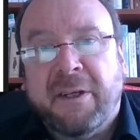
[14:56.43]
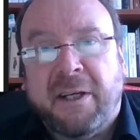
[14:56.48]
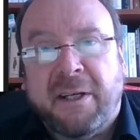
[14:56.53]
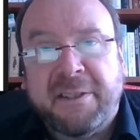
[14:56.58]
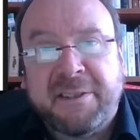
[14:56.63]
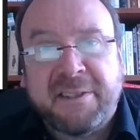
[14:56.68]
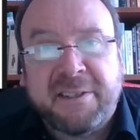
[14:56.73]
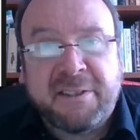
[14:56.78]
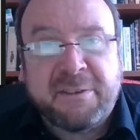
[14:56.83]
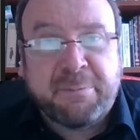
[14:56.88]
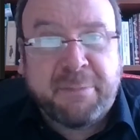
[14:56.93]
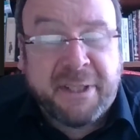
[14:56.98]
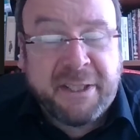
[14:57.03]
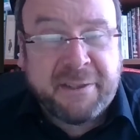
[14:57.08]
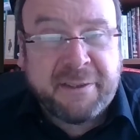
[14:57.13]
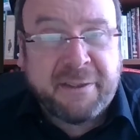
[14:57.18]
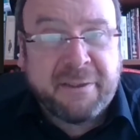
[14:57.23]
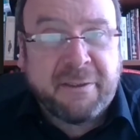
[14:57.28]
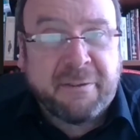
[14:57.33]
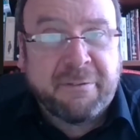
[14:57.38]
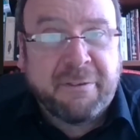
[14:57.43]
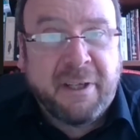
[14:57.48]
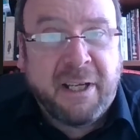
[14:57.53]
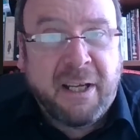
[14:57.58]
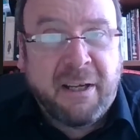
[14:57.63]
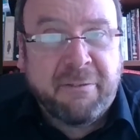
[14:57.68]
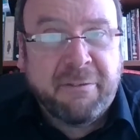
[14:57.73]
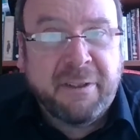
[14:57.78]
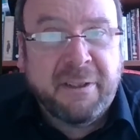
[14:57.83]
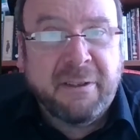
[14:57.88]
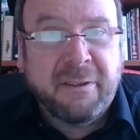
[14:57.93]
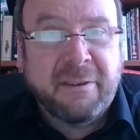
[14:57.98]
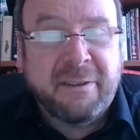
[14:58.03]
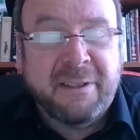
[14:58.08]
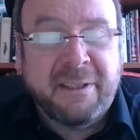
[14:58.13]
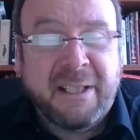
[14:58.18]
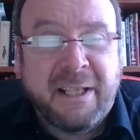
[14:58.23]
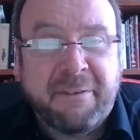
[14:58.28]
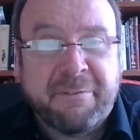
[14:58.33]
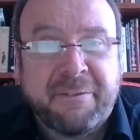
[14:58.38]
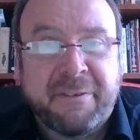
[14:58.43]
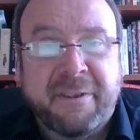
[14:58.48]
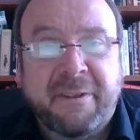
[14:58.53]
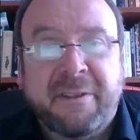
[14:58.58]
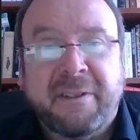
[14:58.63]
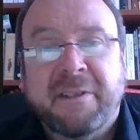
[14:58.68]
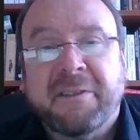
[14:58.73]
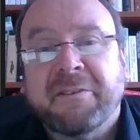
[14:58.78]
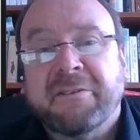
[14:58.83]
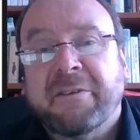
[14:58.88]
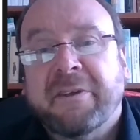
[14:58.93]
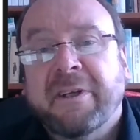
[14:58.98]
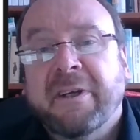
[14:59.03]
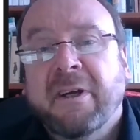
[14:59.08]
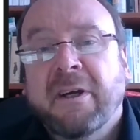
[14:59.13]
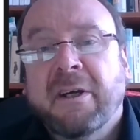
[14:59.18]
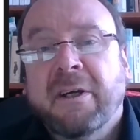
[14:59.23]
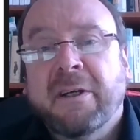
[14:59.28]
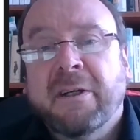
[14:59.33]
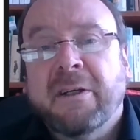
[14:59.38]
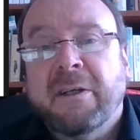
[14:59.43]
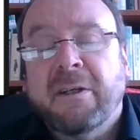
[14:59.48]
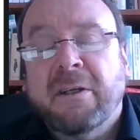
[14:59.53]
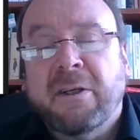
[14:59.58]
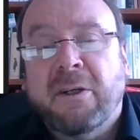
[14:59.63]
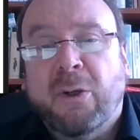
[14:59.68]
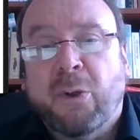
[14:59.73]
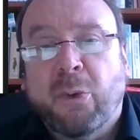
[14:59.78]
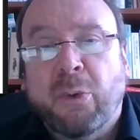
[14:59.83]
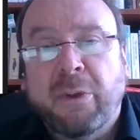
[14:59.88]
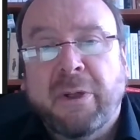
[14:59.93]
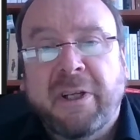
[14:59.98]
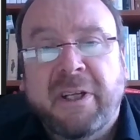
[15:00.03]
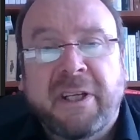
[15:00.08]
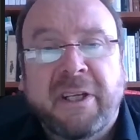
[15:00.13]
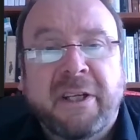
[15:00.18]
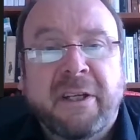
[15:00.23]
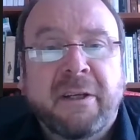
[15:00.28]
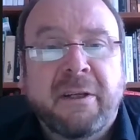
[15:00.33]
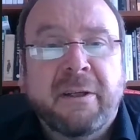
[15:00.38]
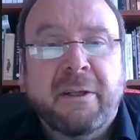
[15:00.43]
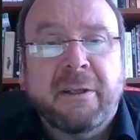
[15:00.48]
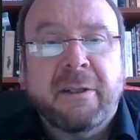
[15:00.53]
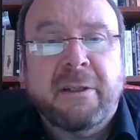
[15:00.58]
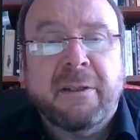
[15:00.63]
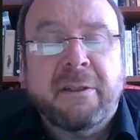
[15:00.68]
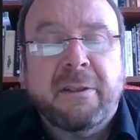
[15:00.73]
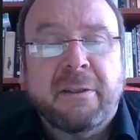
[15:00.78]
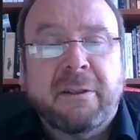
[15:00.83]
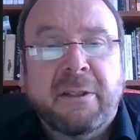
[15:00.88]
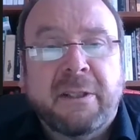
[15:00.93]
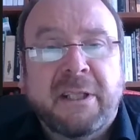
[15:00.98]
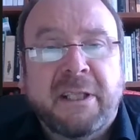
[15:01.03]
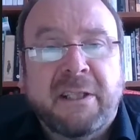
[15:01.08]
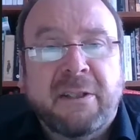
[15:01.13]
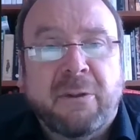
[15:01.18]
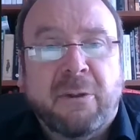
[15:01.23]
are suspected of having left the country only in